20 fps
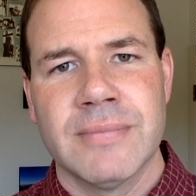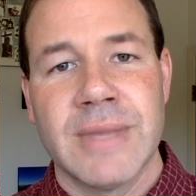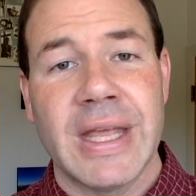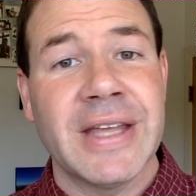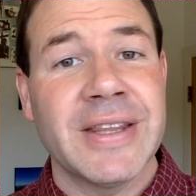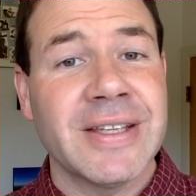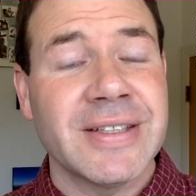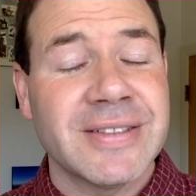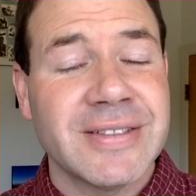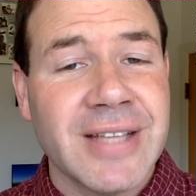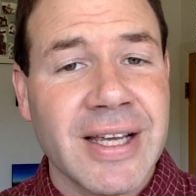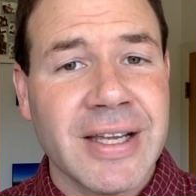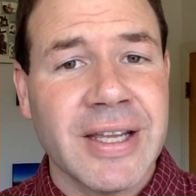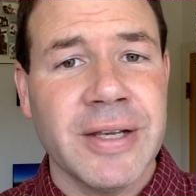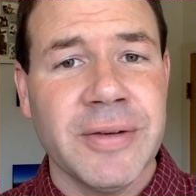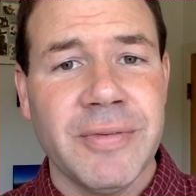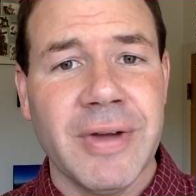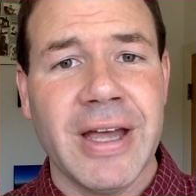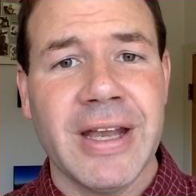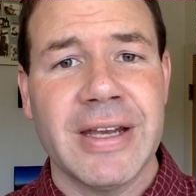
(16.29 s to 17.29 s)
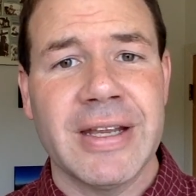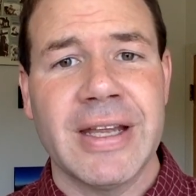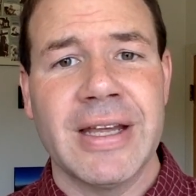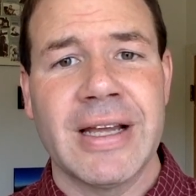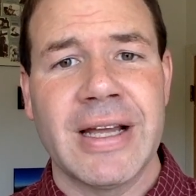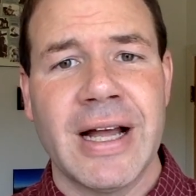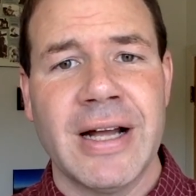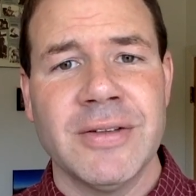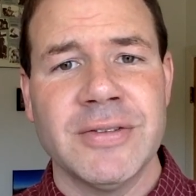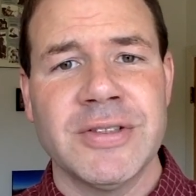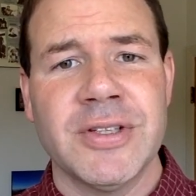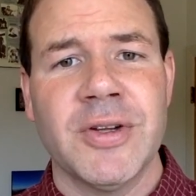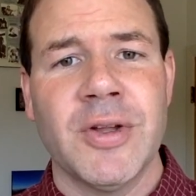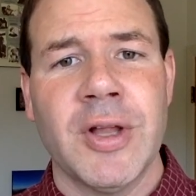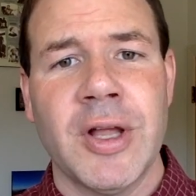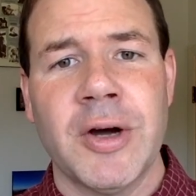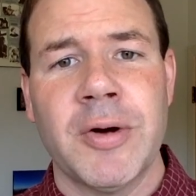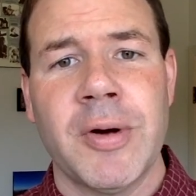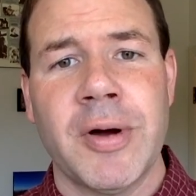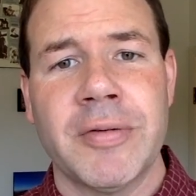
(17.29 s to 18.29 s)
At the Second Vatican Council,
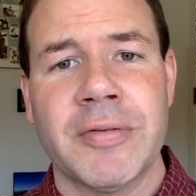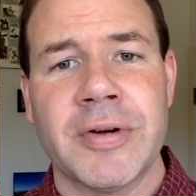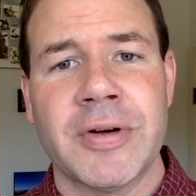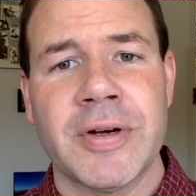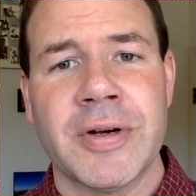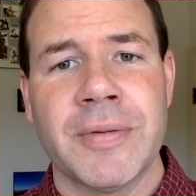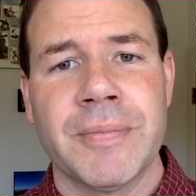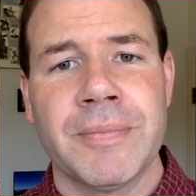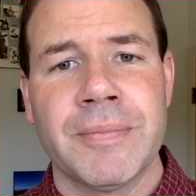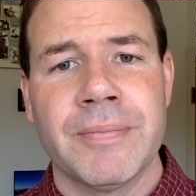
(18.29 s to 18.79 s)
however,